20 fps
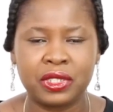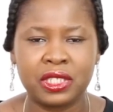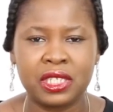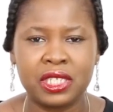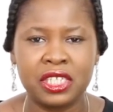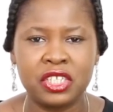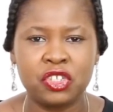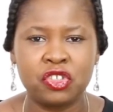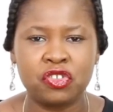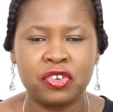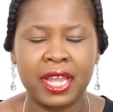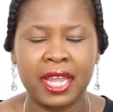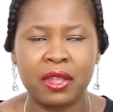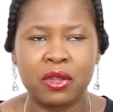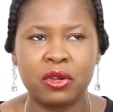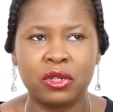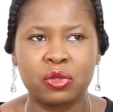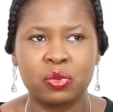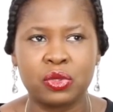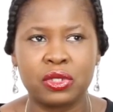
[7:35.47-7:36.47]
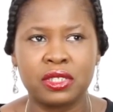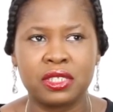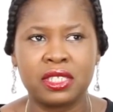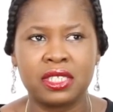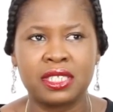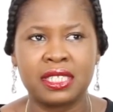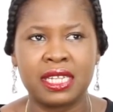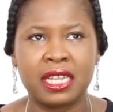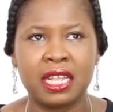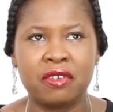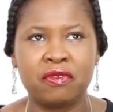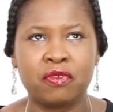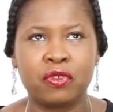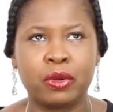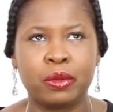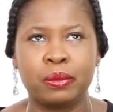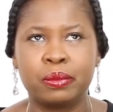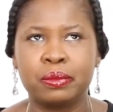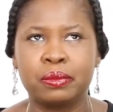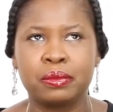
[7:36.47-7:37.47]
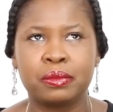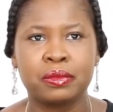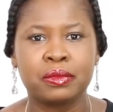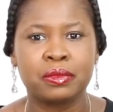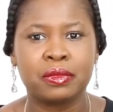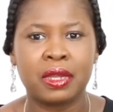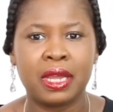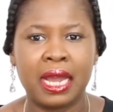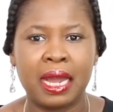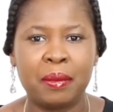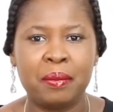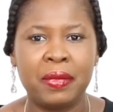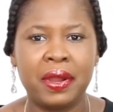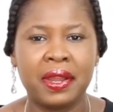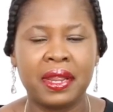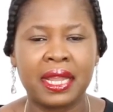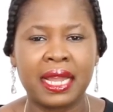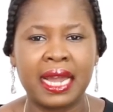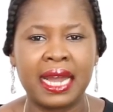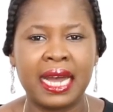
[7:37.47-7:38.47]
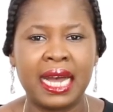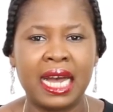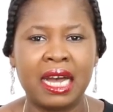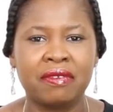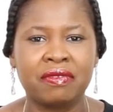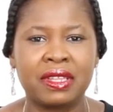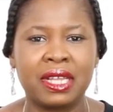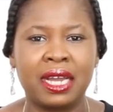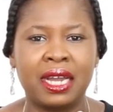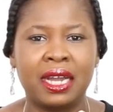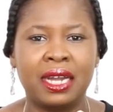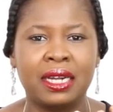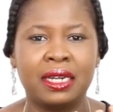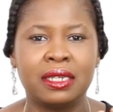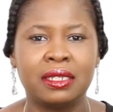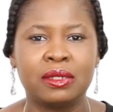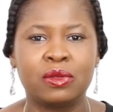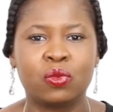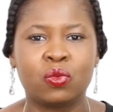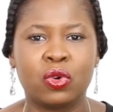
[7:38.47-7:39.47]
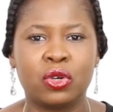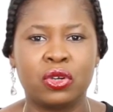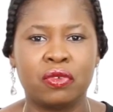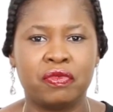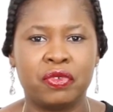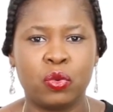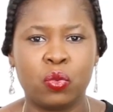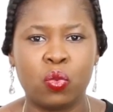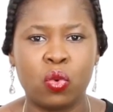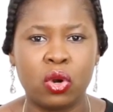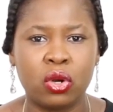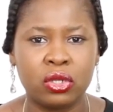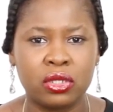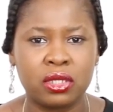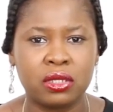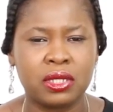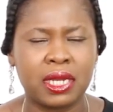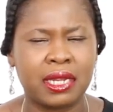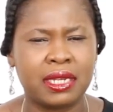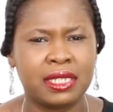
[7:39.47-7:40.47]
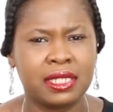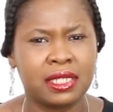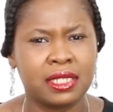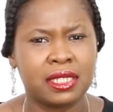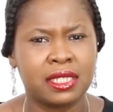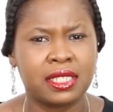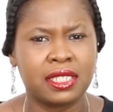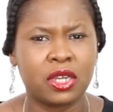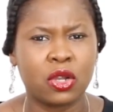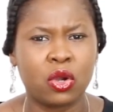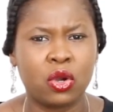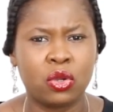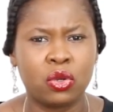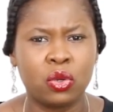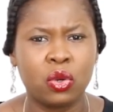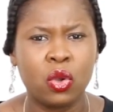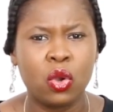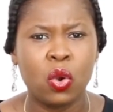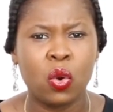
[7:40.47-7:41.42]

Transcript: The history I got was, it started from America after one of the wars, I think the Second